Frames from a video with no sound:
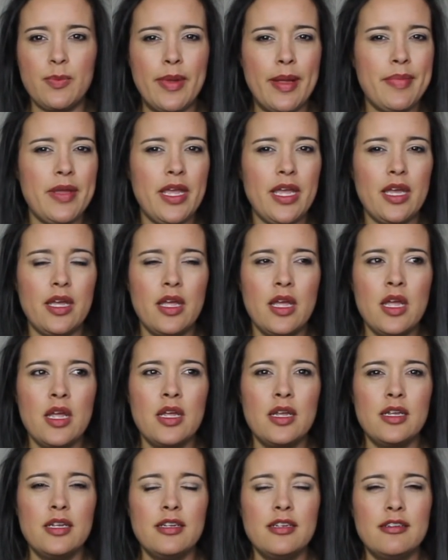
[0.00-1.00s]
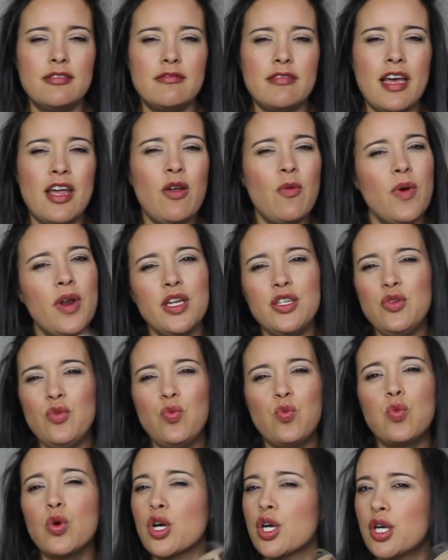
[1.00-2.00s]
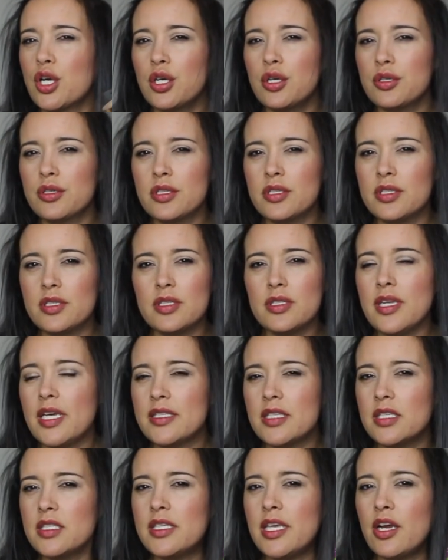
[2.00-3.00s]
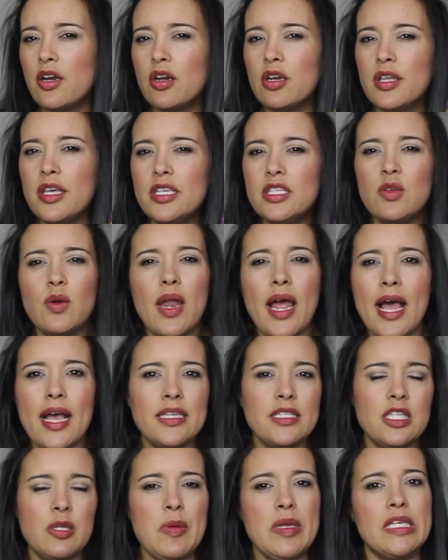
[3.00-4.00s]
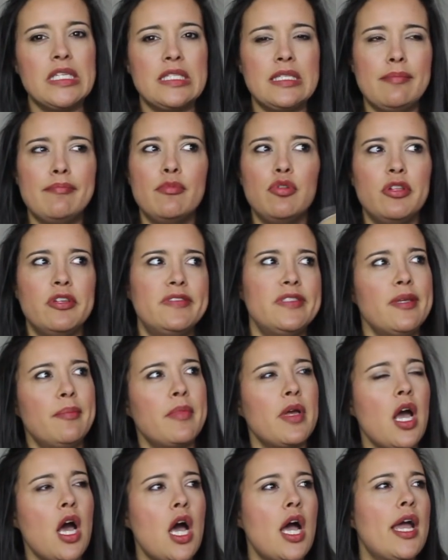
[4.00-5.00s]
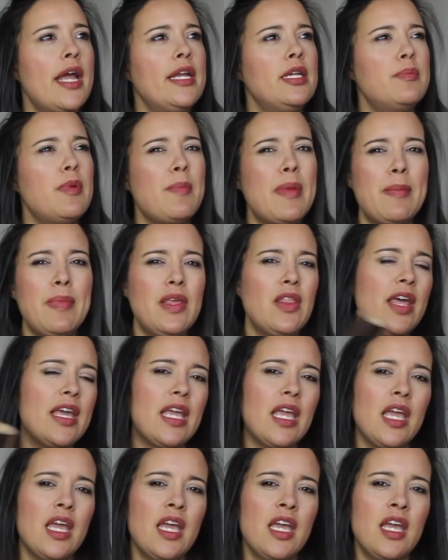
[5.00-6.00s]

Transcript: Maybe, I don't want to do words necessarily, so it has to be a symbol of some kind, but maybe like